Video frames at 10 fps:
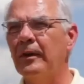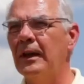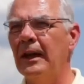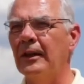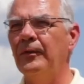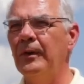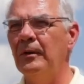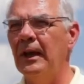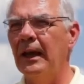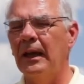over the next
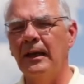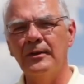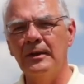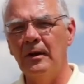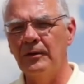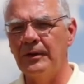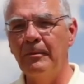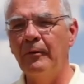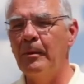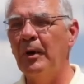few decades. And you know,
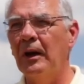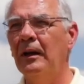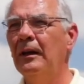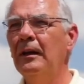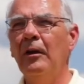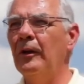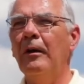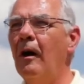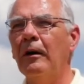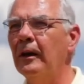some of them are,
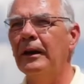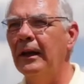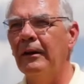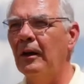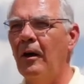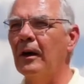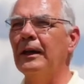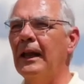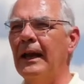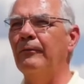they're all going to get
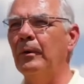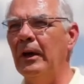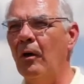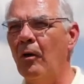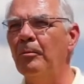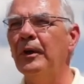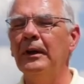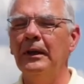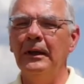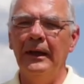along in life, we hope.
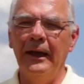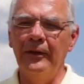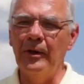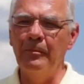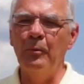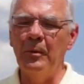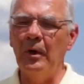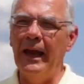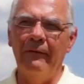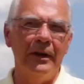Uh, some of
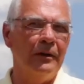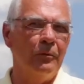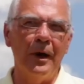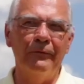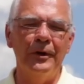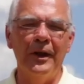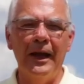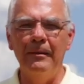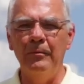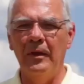them will have a little rougher
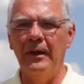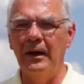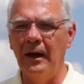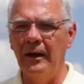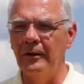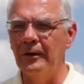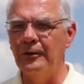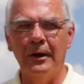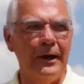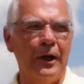time than
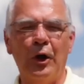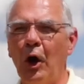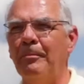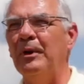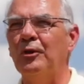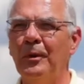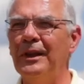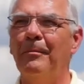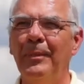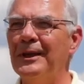others. They'll get caught
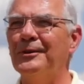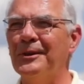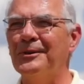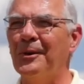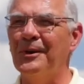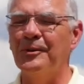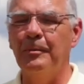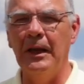between the bases, so to